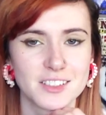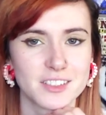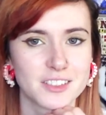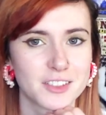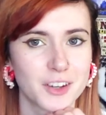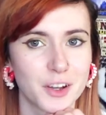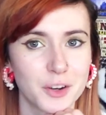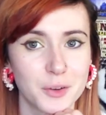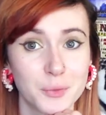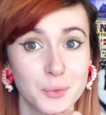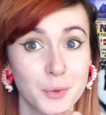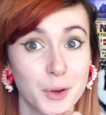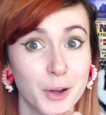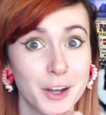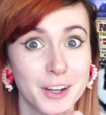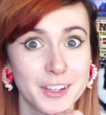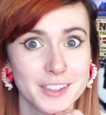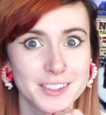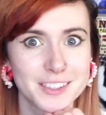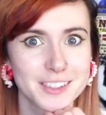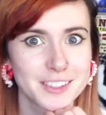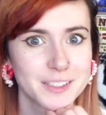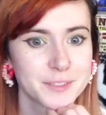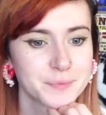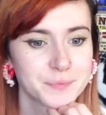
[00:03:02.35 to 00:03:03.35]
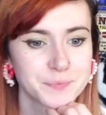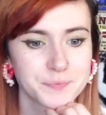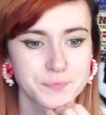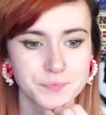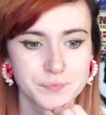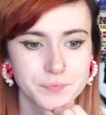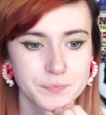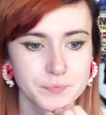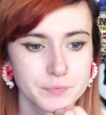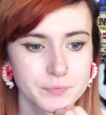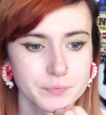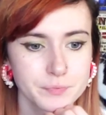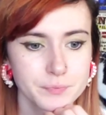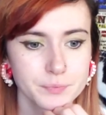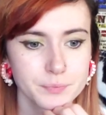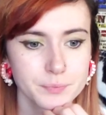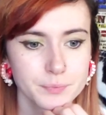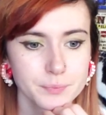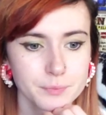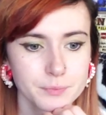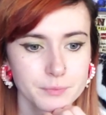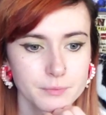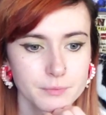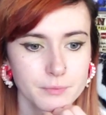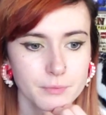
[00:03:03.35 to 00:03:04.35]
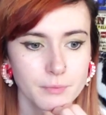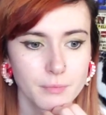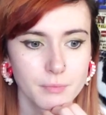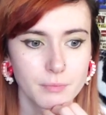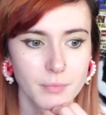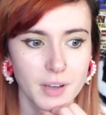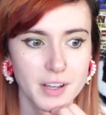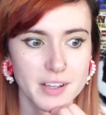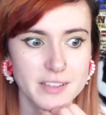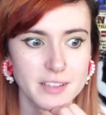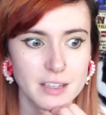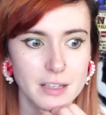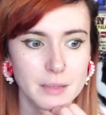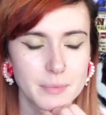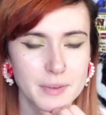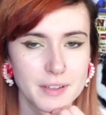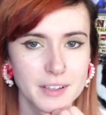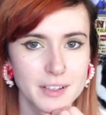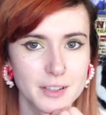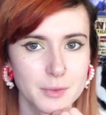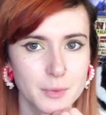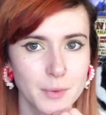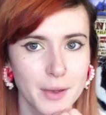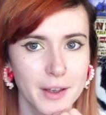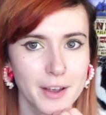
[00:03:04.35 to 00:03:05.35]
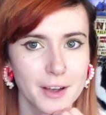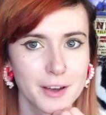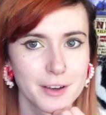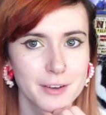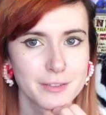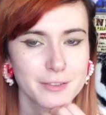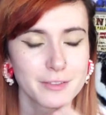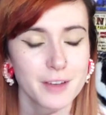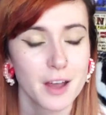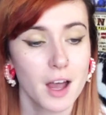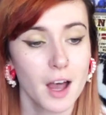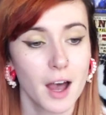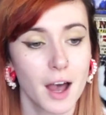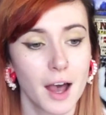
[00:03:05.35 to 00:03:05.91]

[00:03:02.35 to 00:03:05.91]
just gotten worse. My sleeping is way off.